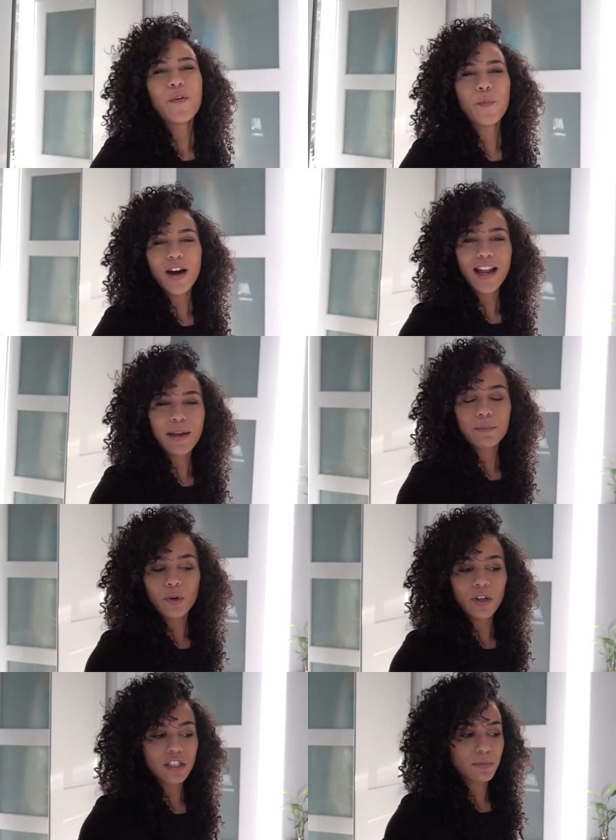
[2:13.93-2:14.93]
What I'm
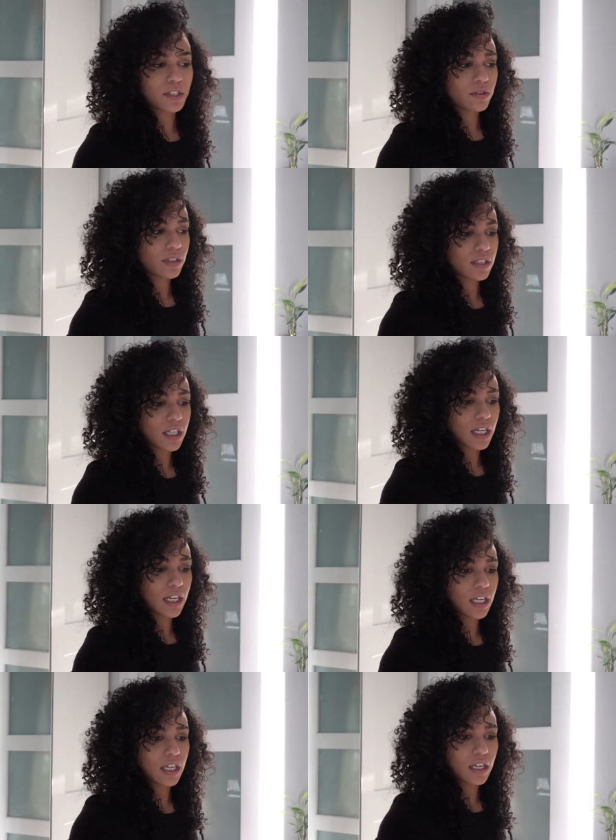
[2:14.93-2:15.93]
going to be doing
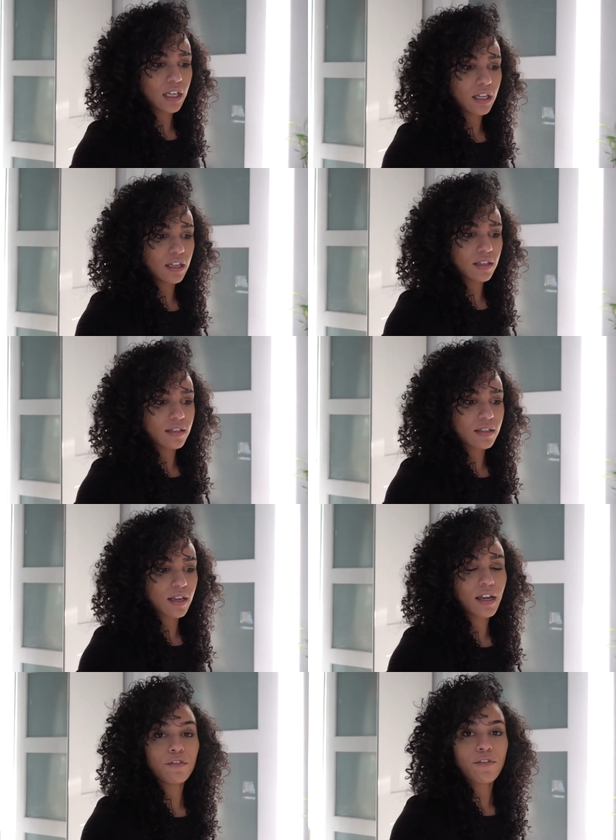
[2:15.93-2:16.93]
today is
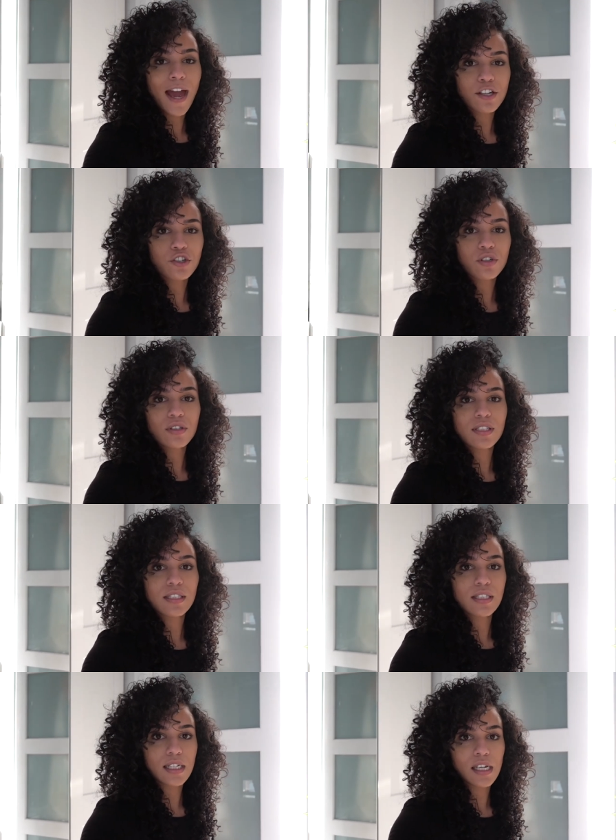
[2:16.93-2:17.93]
a vaginal
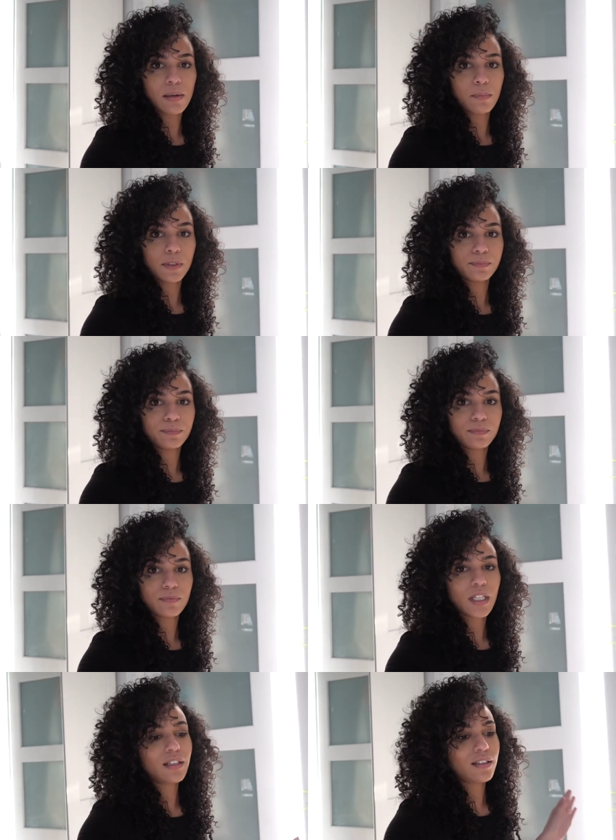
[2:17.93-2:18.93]
steam.
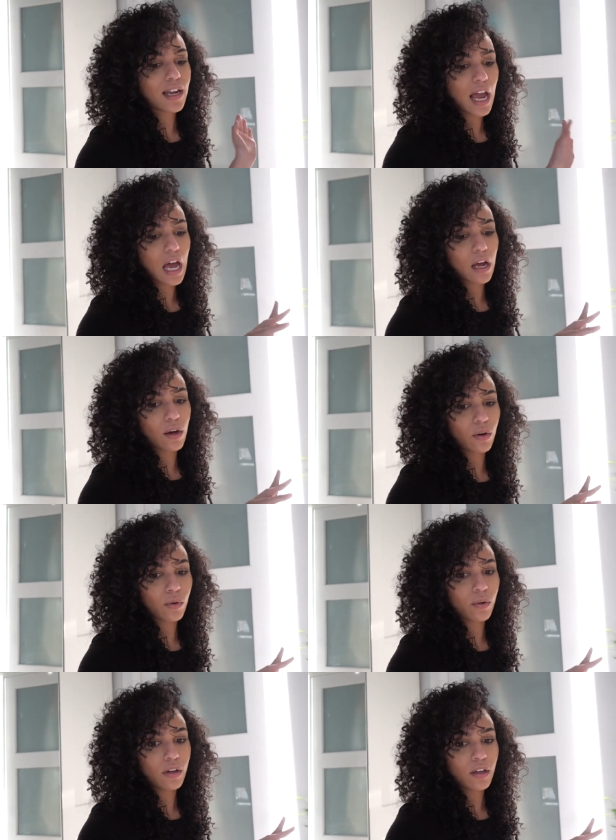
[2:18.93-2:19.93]

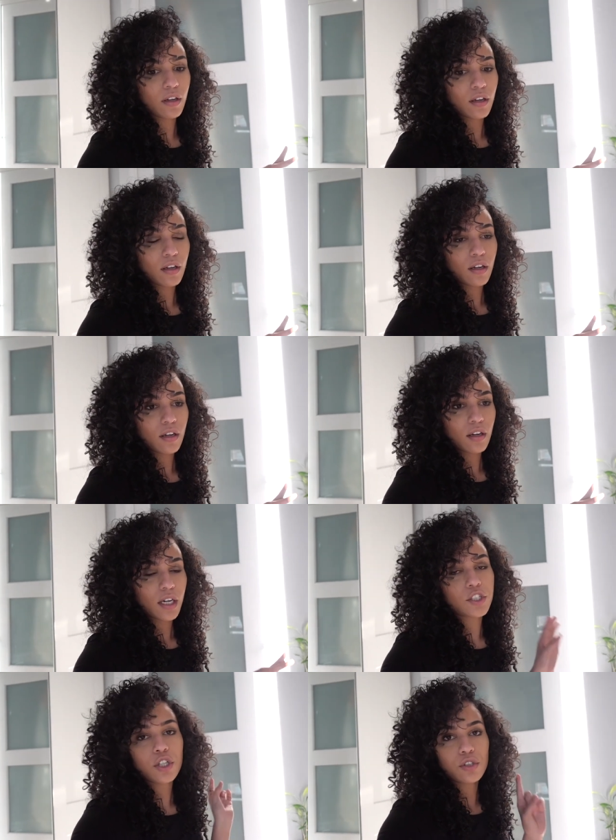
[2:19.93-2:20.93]
Now,
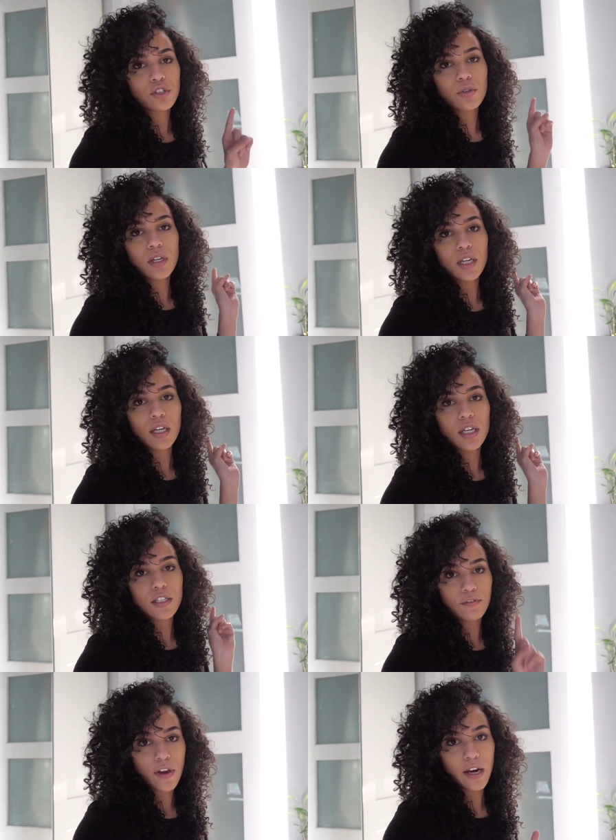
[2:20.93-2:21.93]
I told you
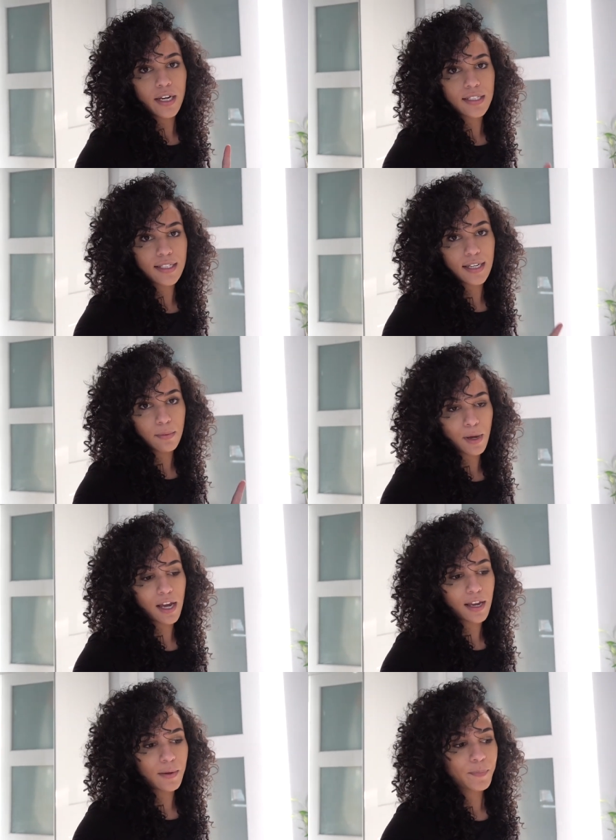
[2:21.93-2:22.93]
it's very T M
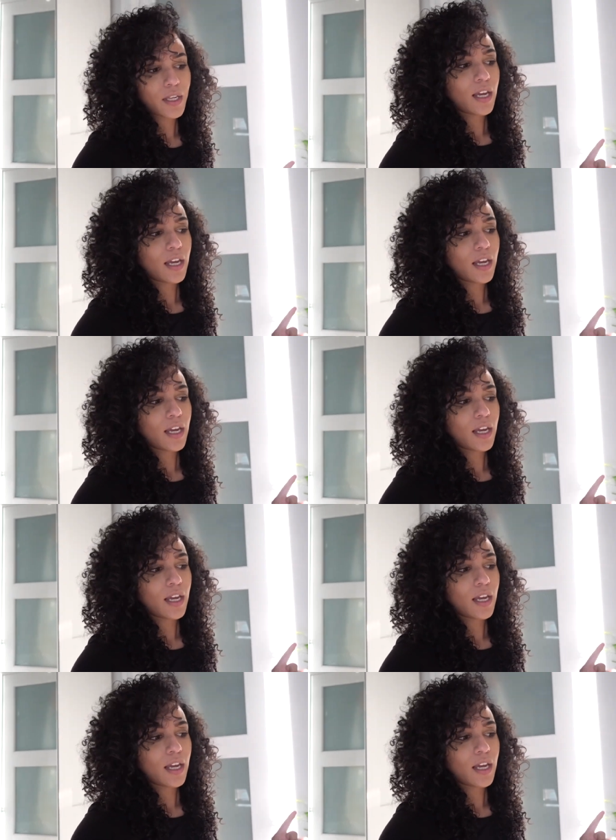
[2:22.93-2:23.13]
I,